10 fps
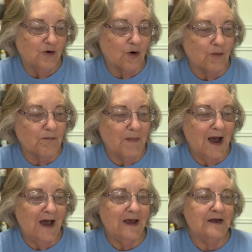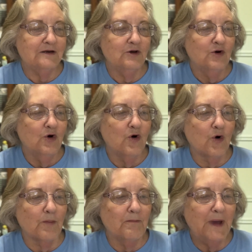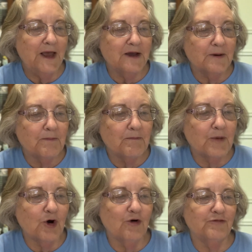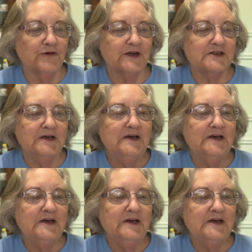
or mind or make perfect.